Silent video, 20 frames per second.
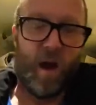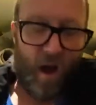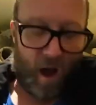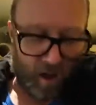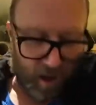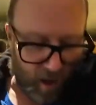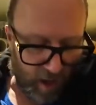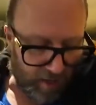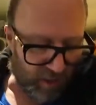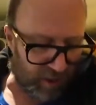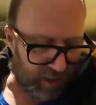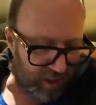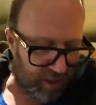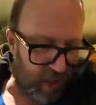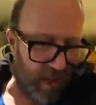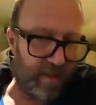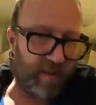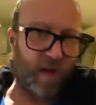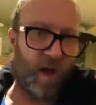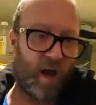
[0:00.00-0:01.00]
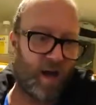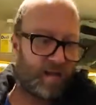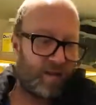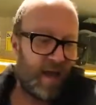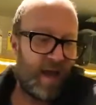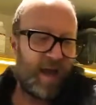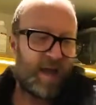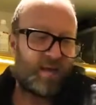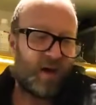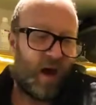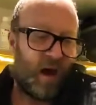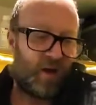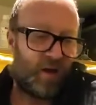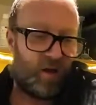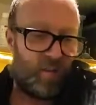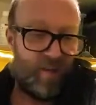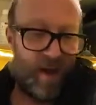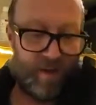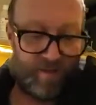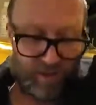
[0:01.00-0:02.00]
And I just like the idea that I
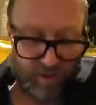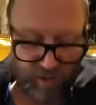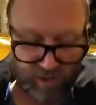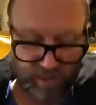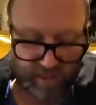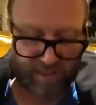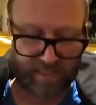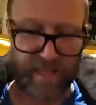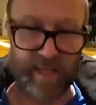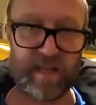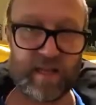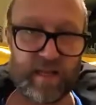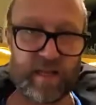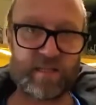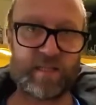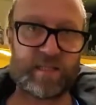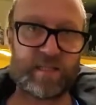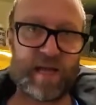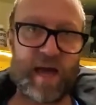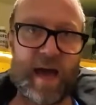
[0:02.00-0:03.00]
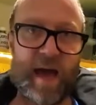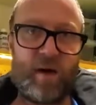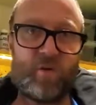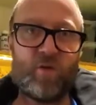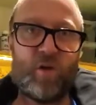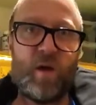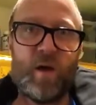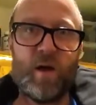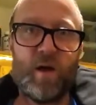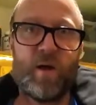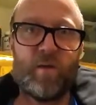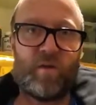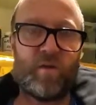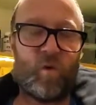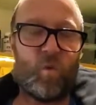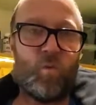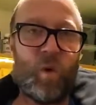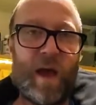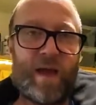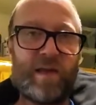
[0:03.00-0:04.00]
could maybe just sling this down
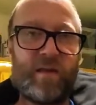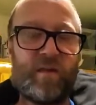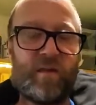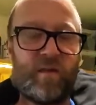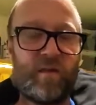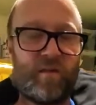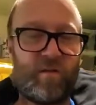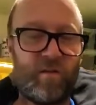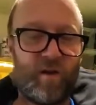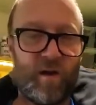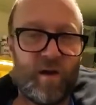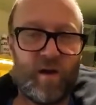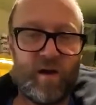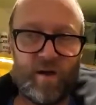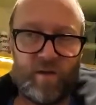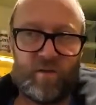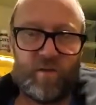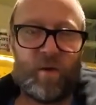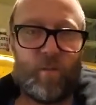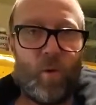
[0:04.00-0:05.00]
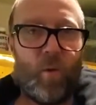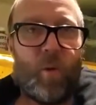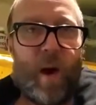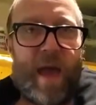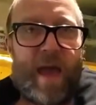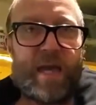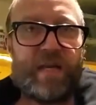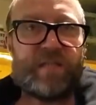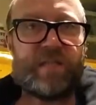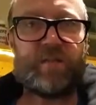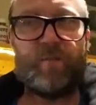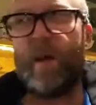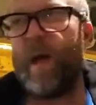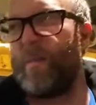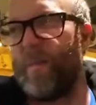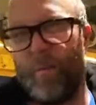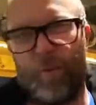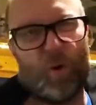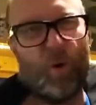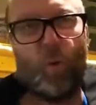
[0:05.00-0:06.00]
to my waist,
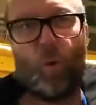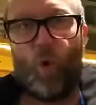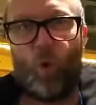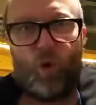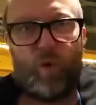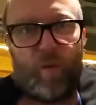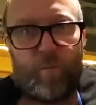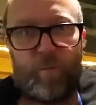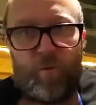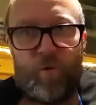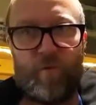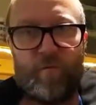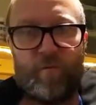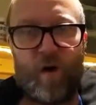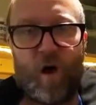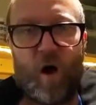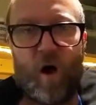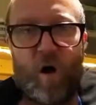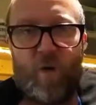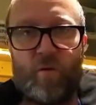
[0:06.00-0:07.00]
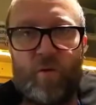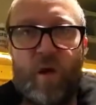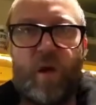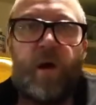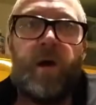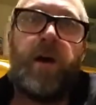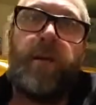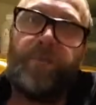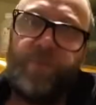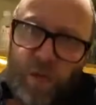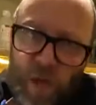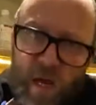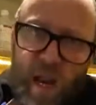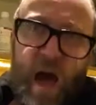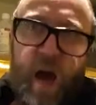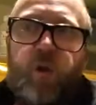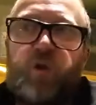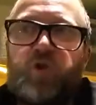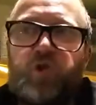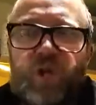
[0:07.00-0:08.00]
maybe put a waterproof on. You
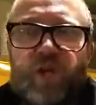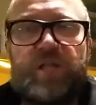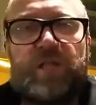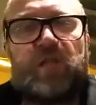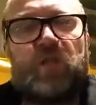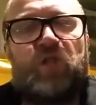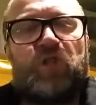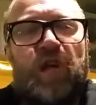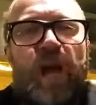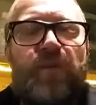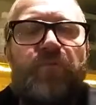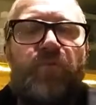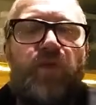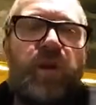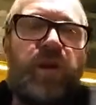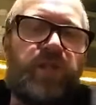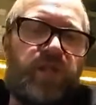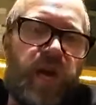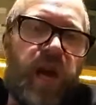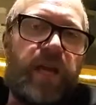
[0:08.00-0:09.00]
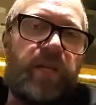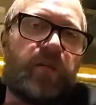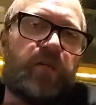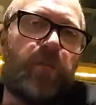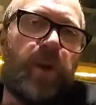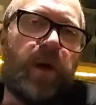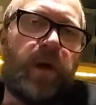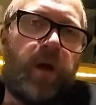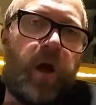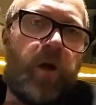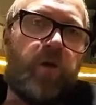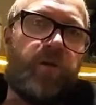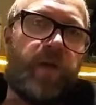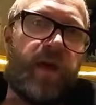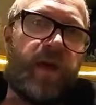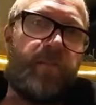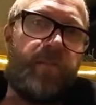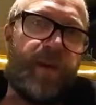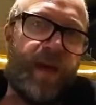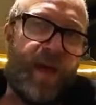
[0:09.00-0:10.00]
know, just generally change my
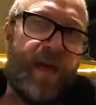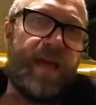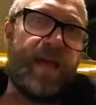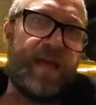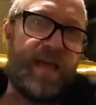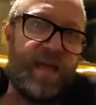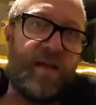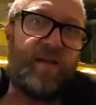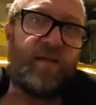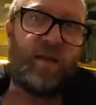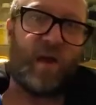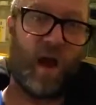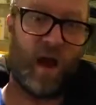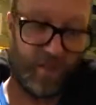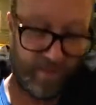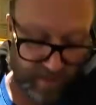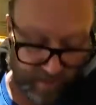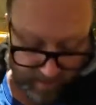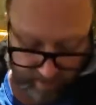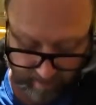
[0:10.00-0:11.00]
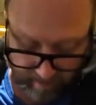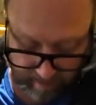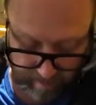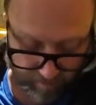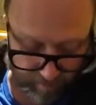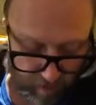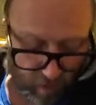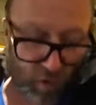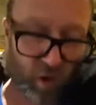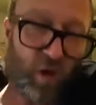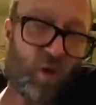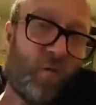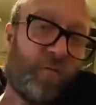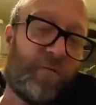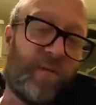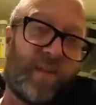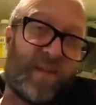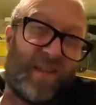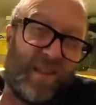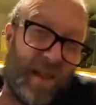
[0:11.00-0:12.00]
clothing a bit easier. And this slips on and off
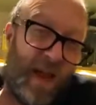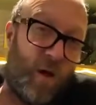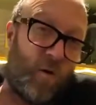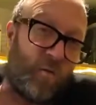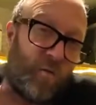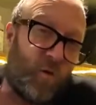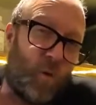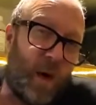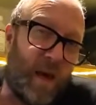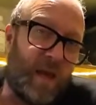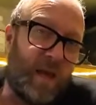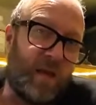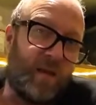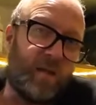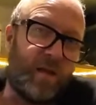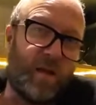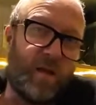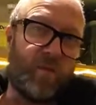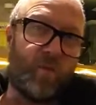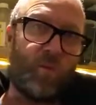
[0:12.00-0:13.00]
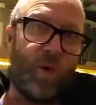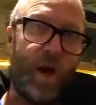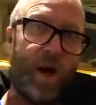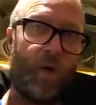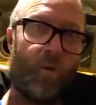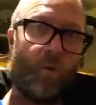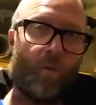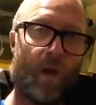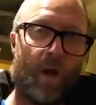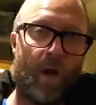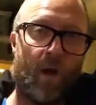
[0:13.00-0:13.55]
itself quite easily as well.